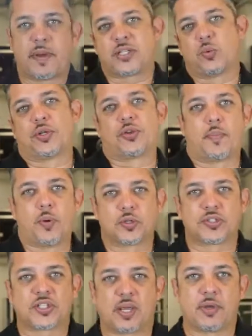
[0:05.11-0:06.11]
back to Winthrop
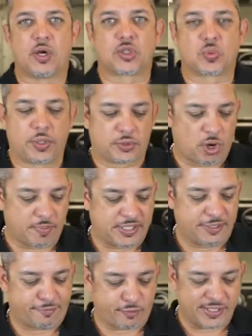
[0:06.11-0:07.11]
Holsters. I'm your host, Winthrop
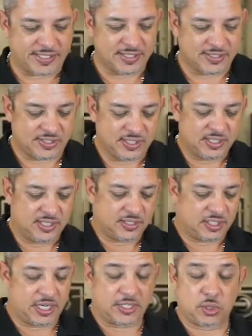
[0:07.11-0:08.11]
D. Today's
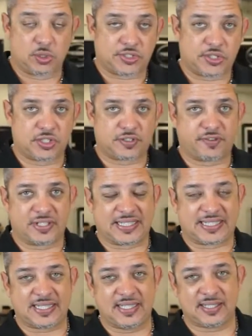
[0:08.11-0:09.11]
holster is for the
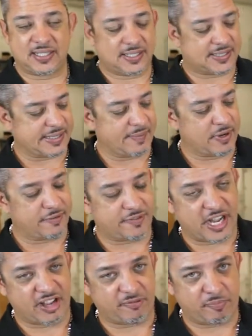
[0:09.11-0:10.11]

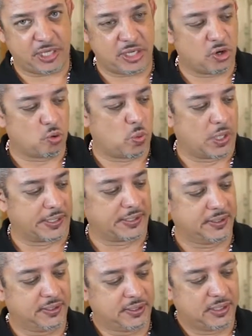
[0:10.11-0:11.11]

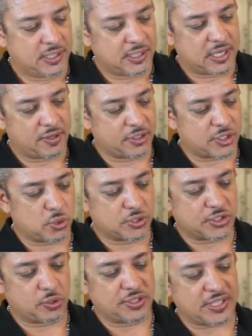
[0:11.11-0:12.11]
CZ75PO1. Now this
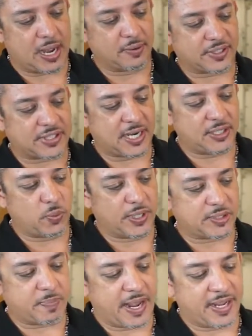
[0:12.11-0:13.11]
holster is outside the
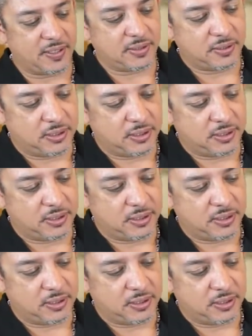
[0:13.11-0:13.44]
waistband,